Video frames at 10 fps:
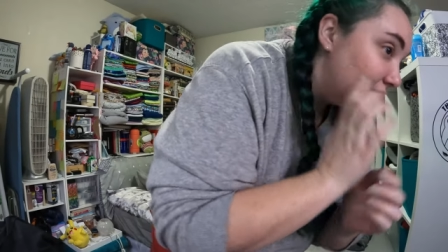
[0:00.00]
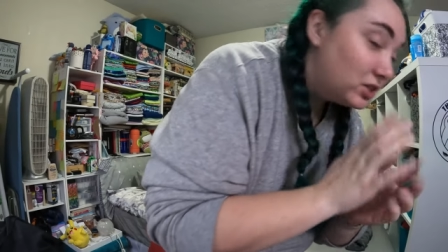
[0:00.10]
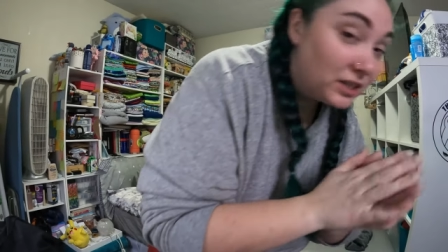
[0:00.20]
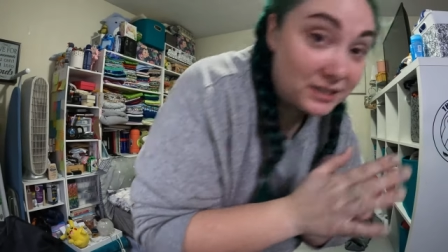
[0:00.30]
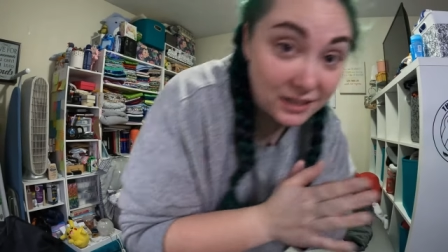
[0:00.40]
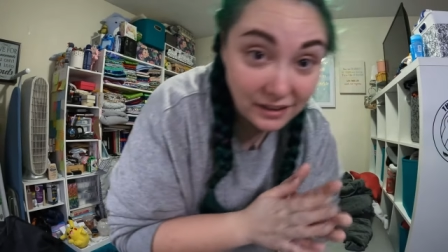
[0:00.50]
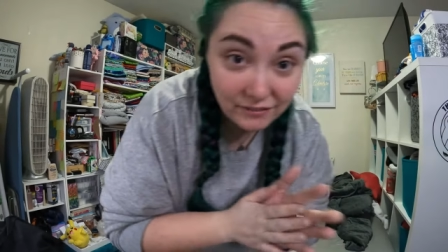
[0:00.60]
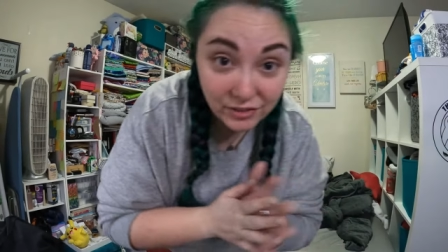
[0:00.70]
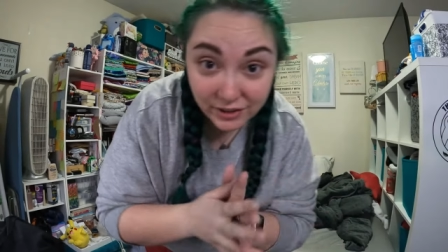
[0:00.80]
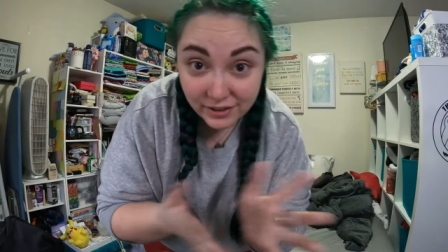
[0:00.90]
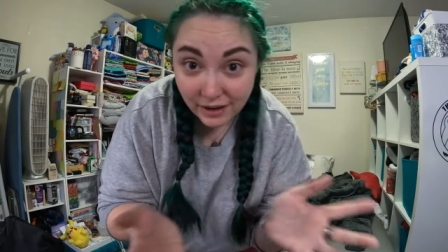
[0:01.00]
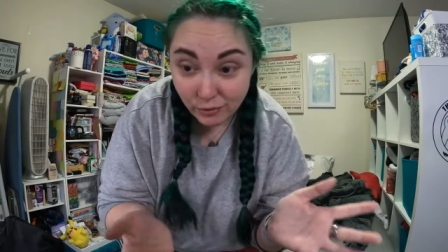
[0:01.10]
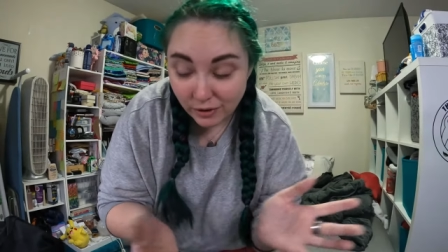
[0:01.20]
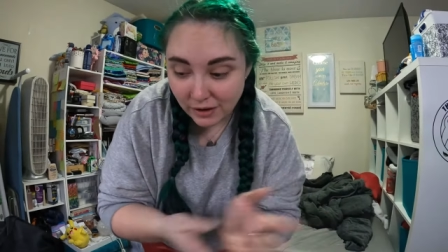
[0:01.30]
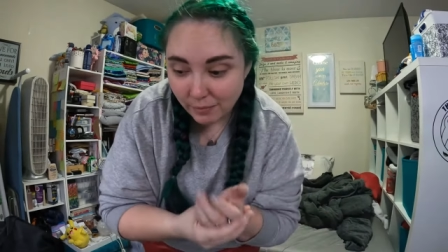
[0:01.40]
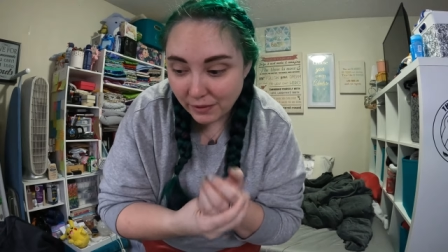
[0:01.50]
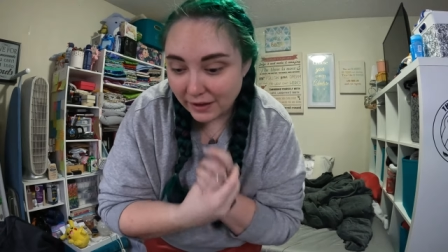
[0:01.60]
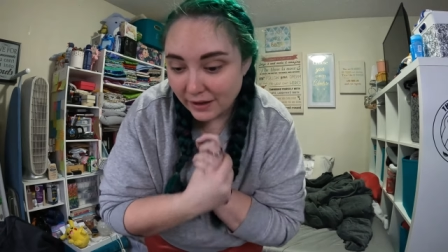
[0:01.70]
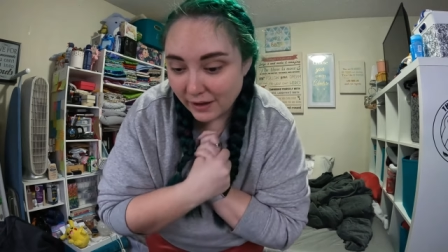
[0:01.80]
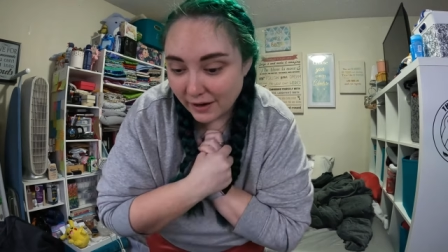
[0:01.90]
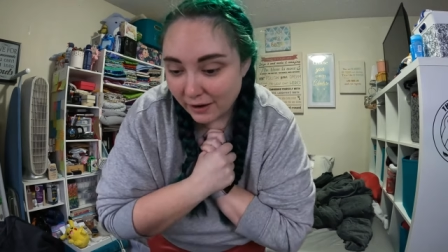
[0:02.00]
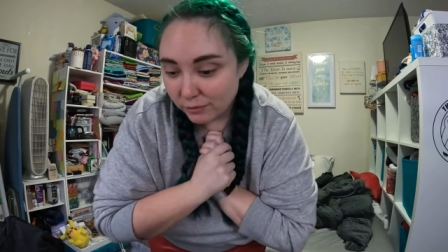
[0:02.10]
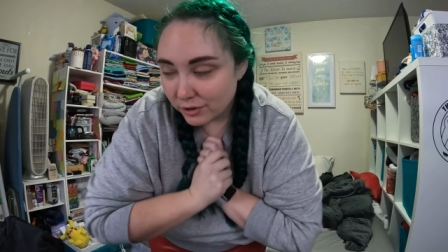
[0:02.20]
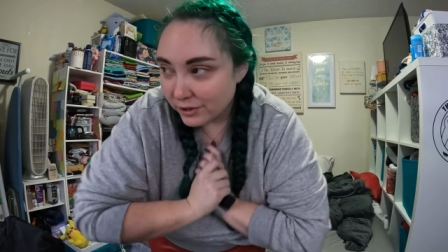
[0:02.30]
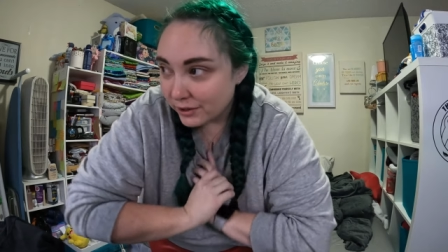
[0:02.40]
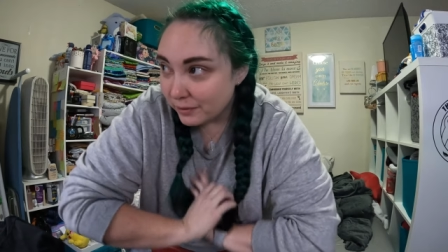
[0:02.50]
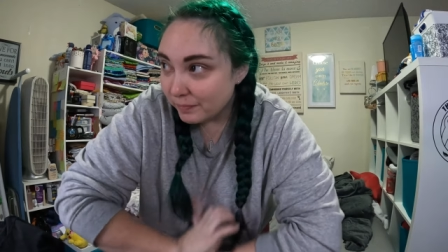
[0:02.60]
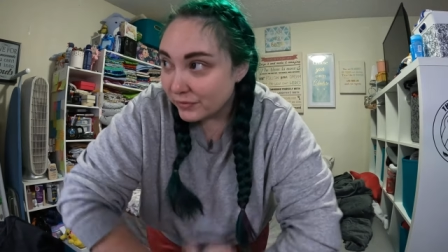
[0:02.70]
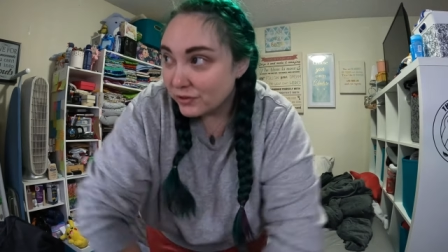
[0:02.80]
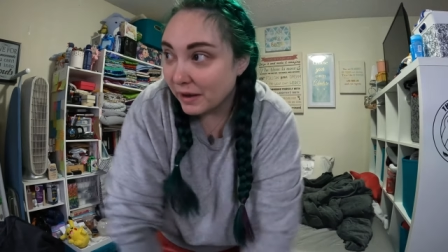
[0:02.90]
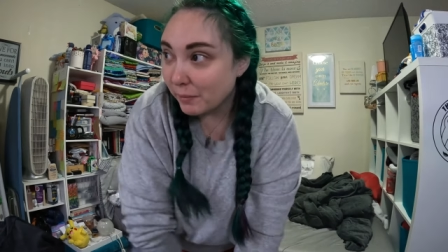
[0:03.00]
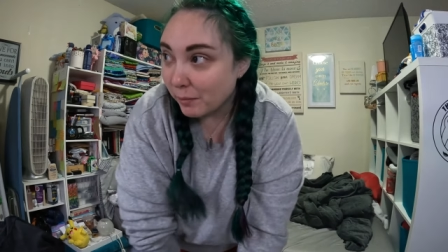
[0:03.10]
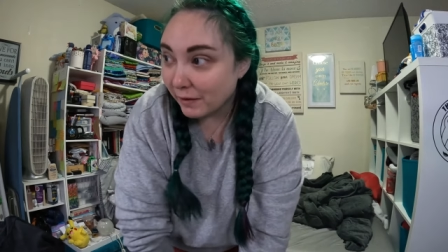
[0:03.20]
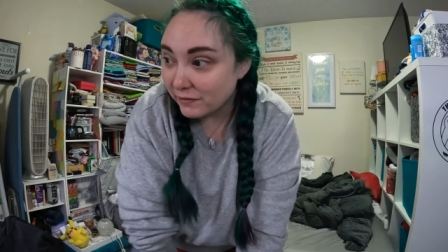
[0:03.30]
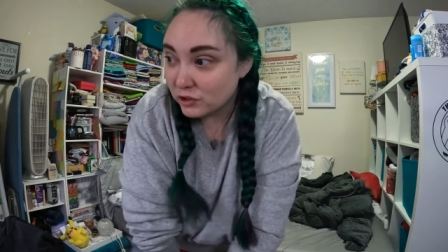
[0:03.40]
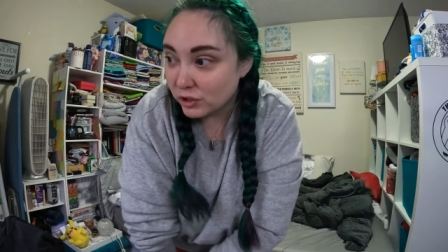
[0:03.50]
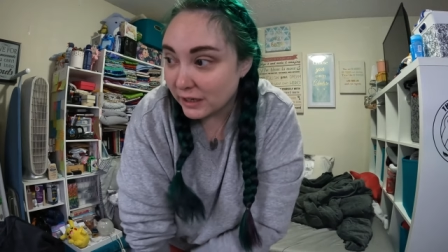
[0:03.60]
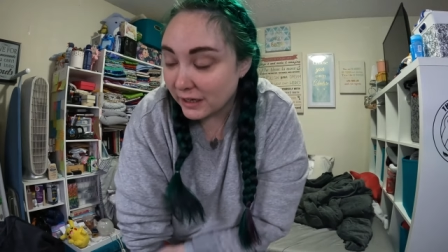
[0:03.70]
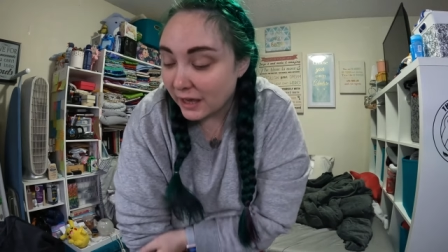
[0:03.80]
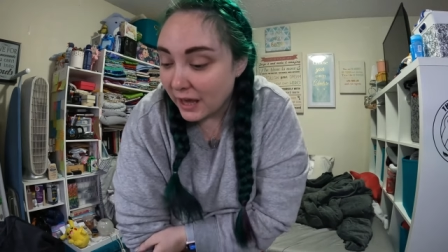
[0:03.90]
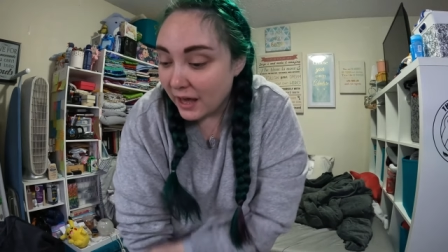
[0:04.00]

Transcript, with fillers: just 11.30. I woke up like an hour ago, so I had my breakfast drink